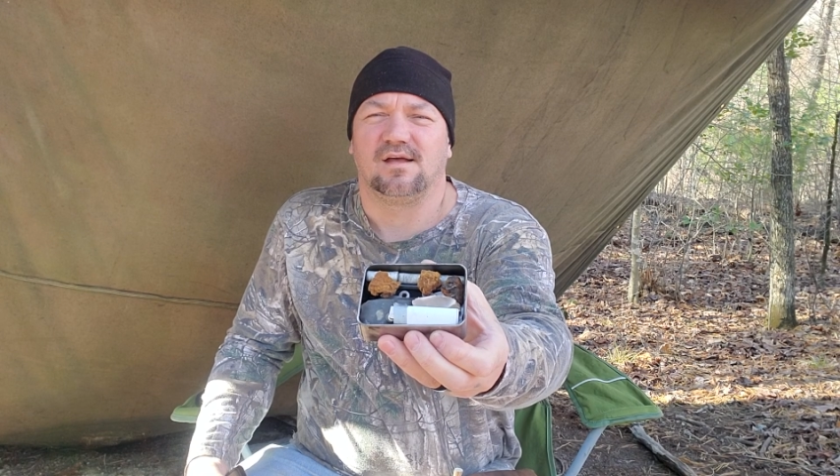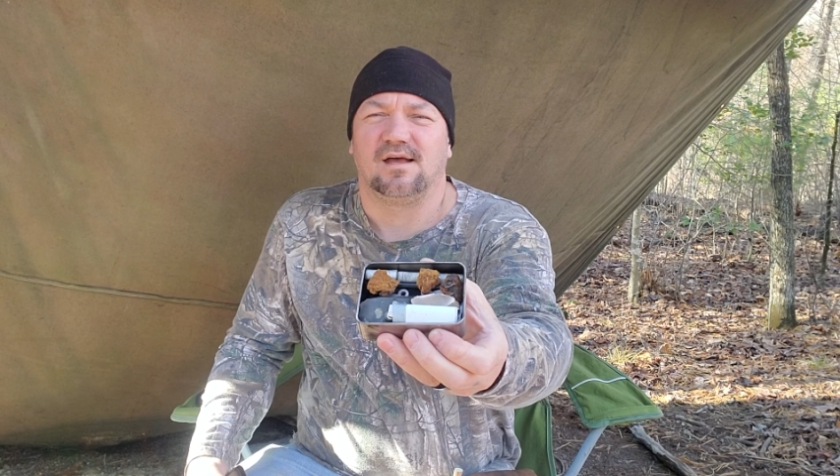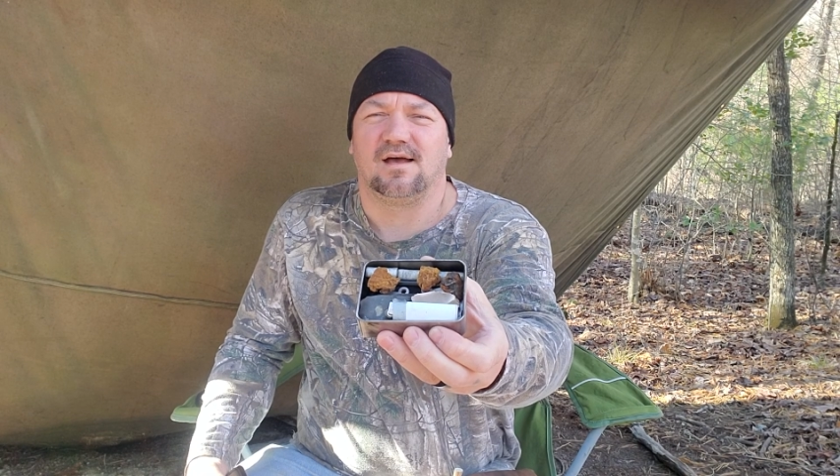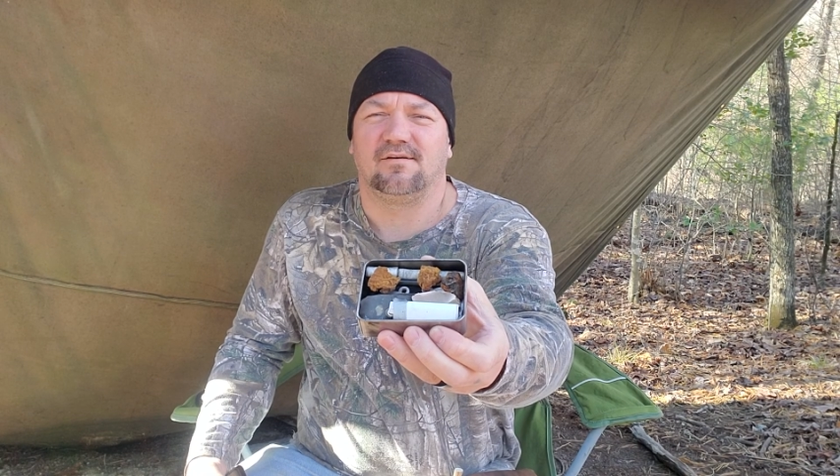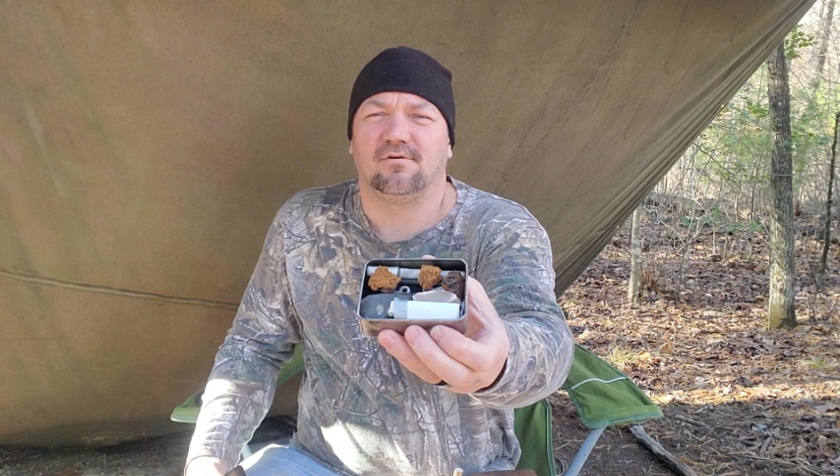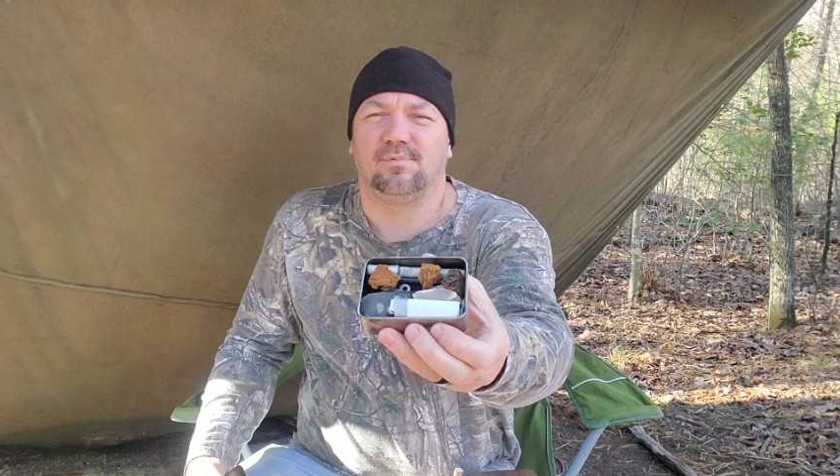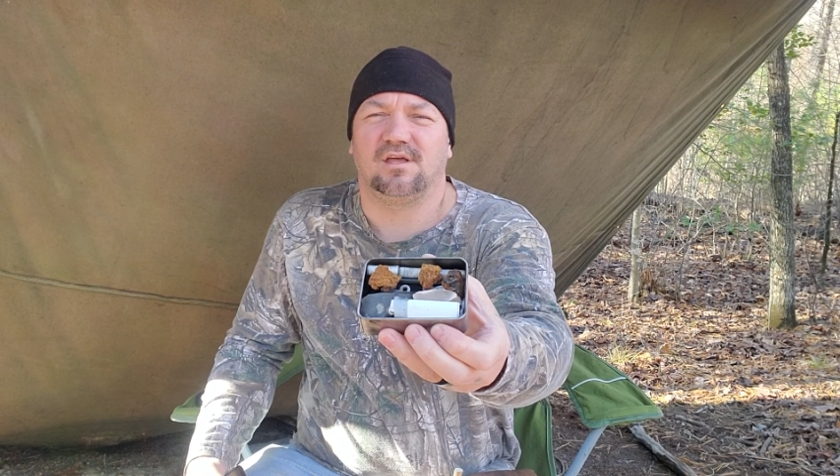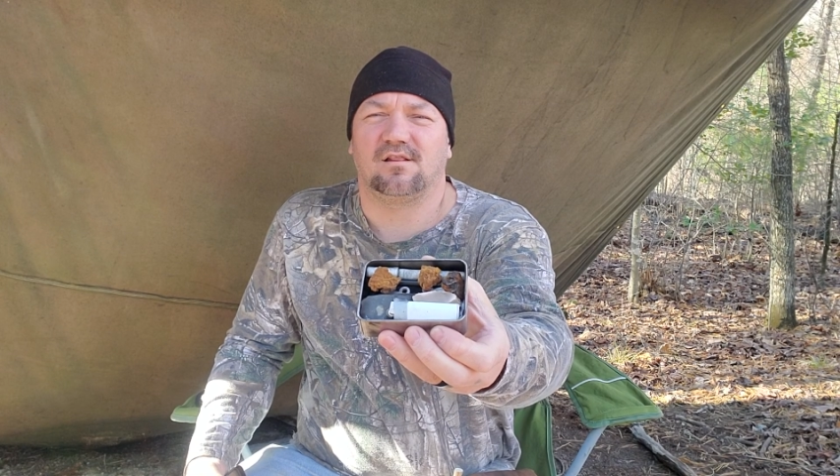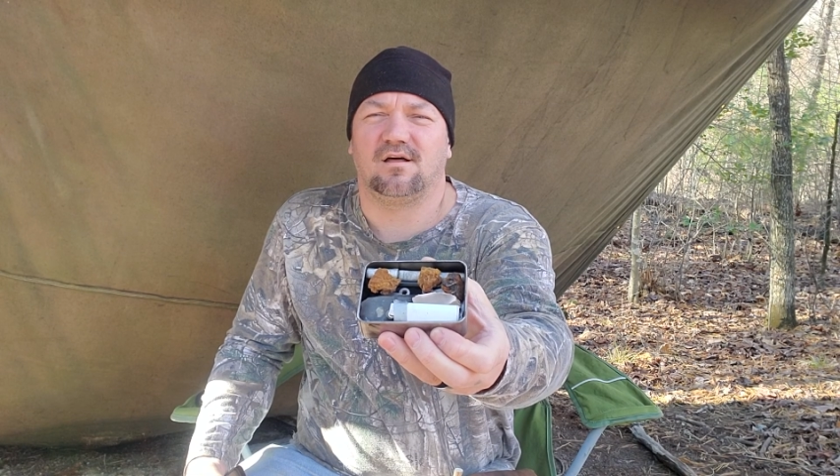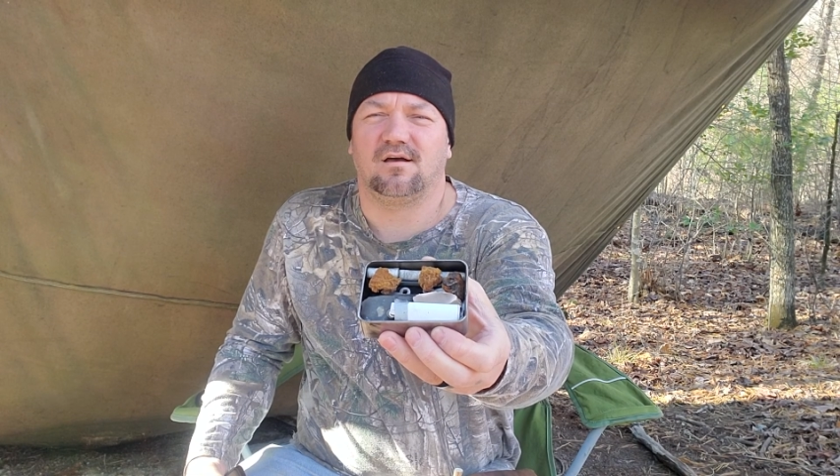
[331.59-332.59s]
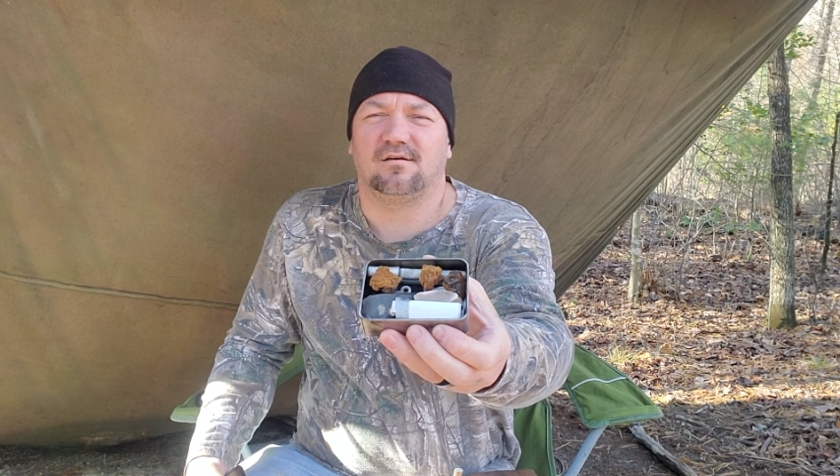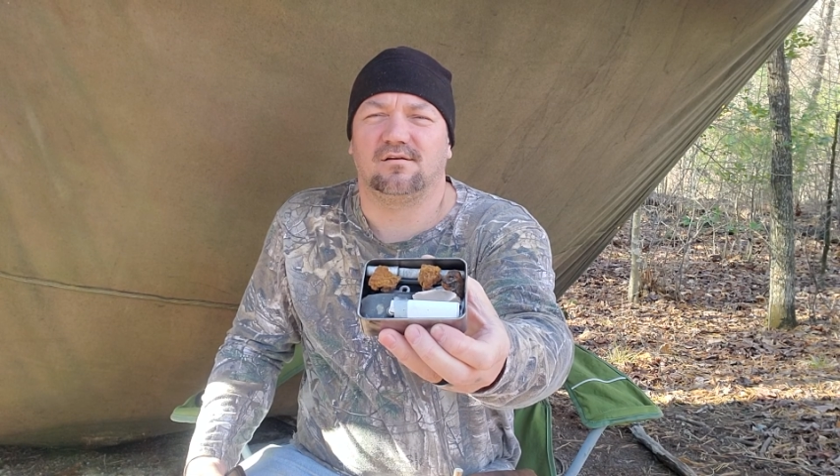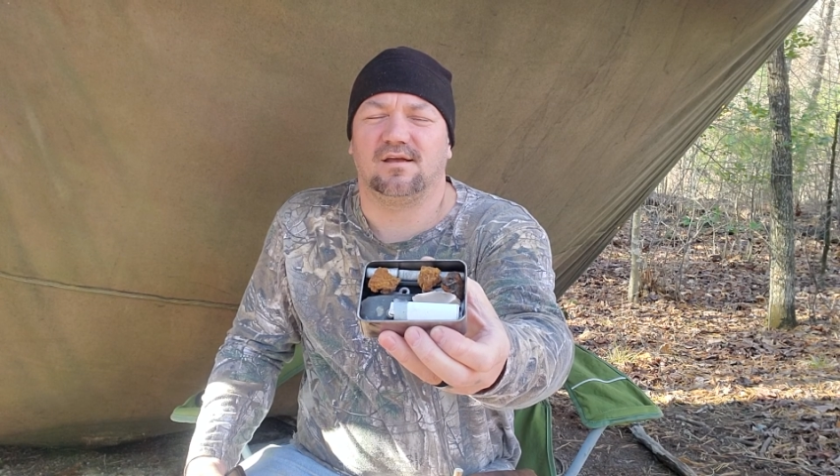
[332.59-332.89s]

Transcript: I have a Bic lighter,